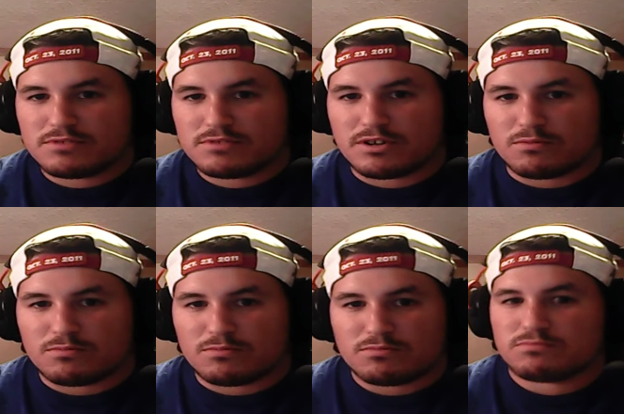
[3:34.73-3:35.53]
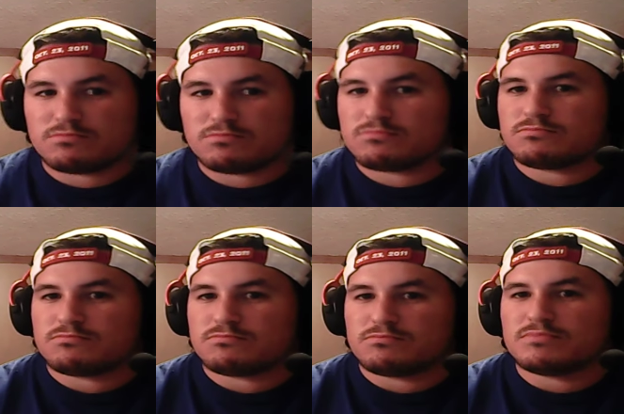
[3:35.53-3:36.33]
You know,
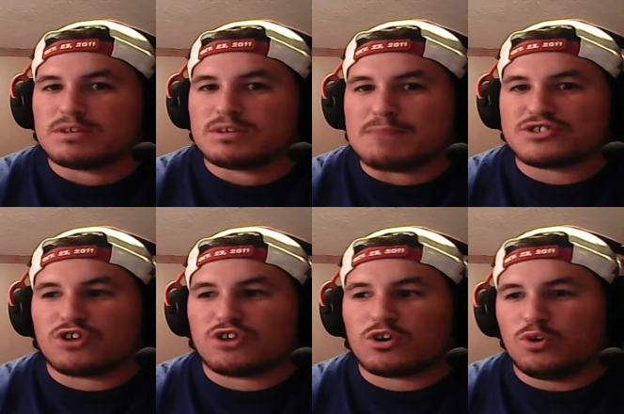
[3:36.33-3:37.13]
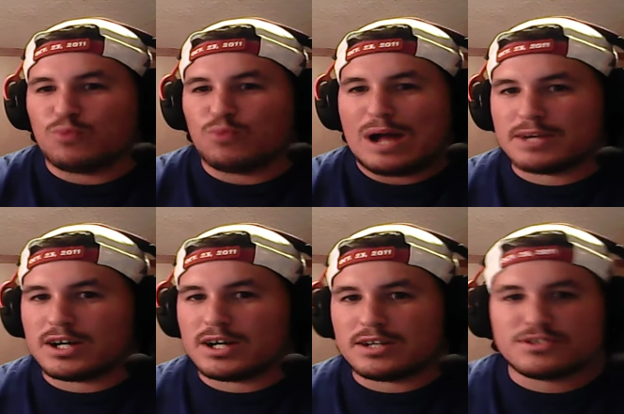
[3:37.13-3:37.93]
he made a song called Rap God.